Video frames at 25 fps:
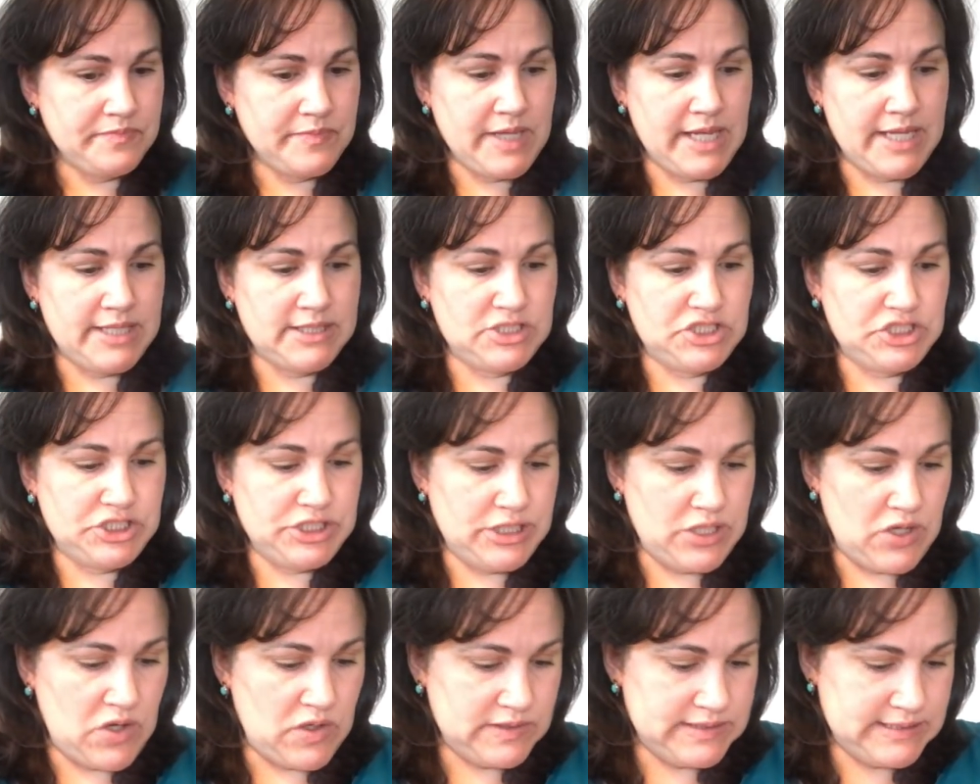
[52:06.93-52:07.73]
And
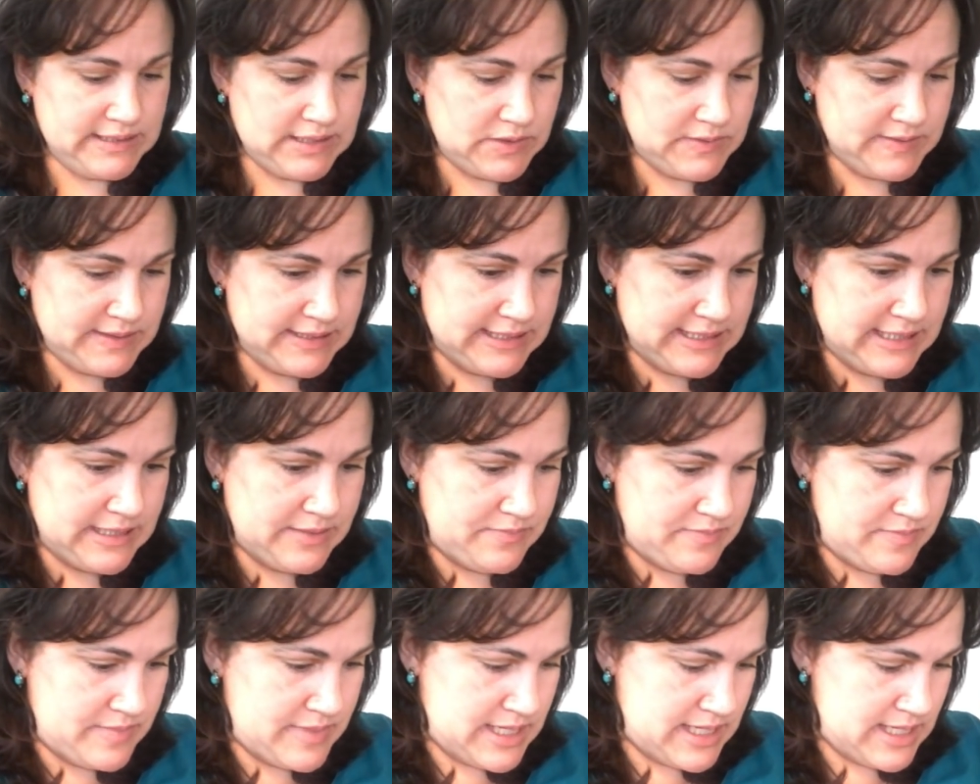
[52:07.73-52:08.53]
she also
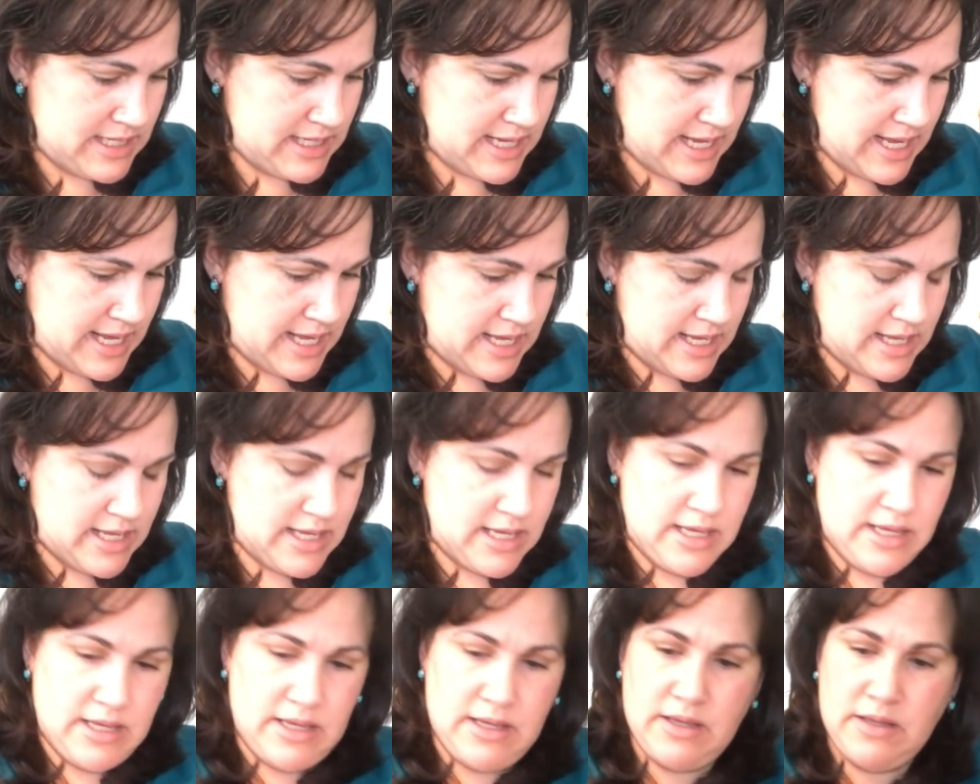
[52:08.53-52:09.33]
sent me
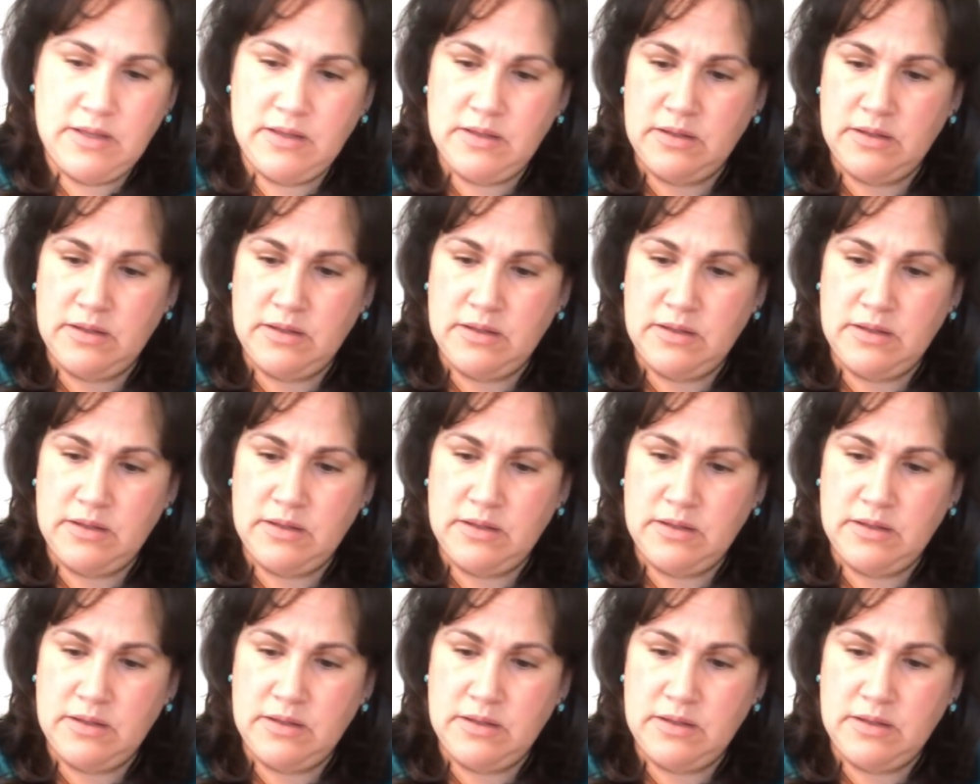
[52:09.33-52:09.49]
a